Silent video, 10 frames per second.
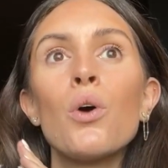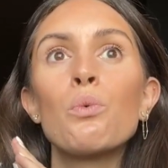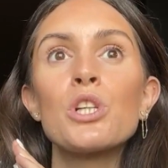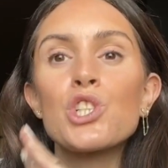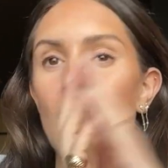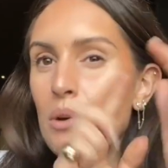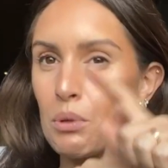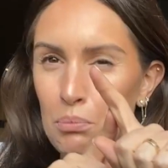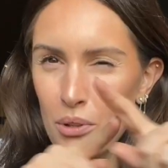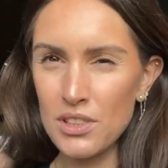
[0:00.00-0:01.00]
which I will
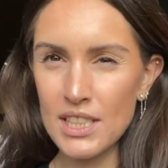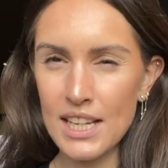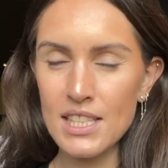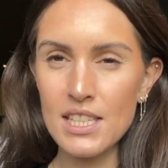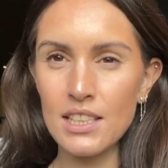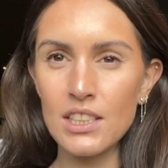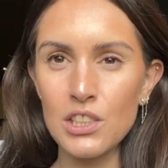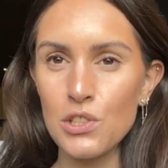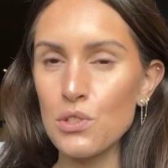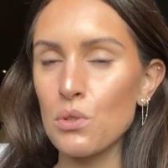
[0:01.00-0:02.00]
put the dates in
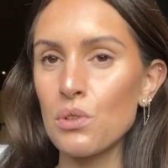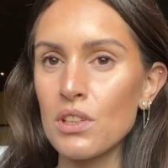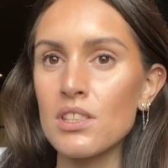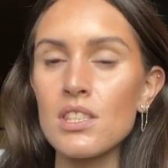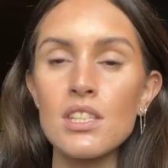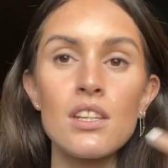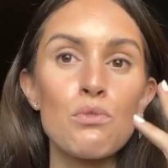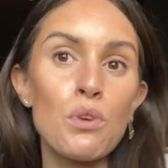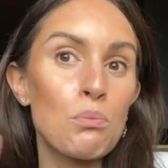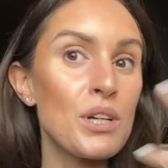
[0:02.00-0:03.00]
here so you can see
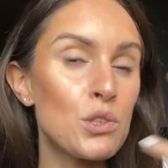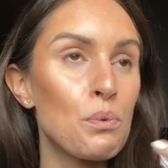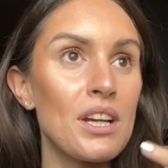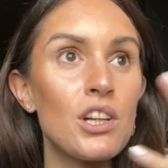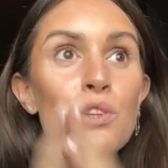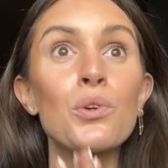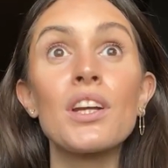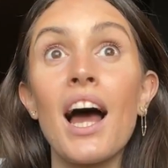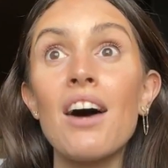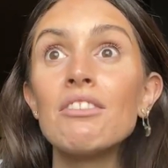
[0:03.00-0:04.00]
from when to when you can
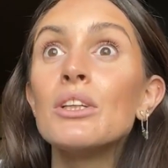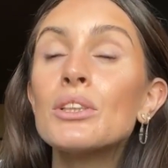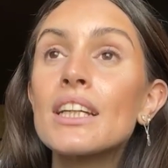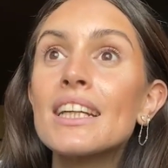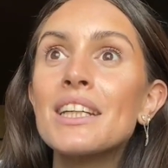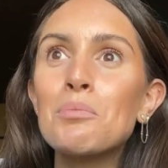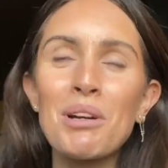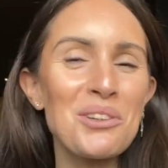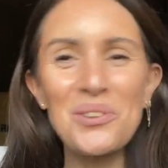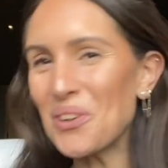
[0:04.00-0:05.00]
have a look at it,
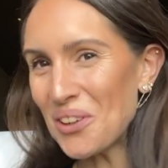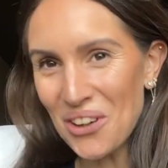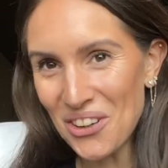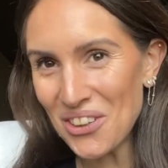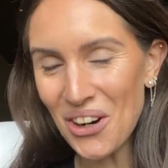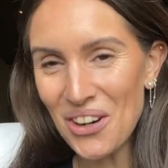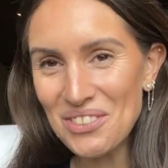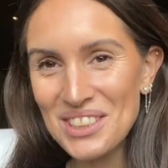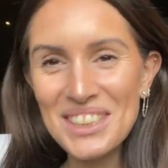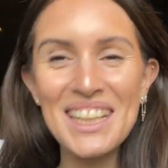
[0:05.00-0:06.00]
but you are
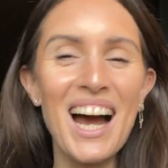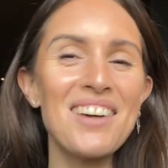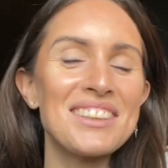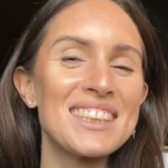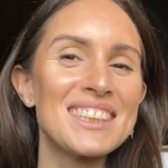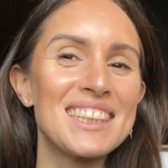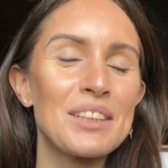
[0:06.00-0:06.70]
obviously having a sneak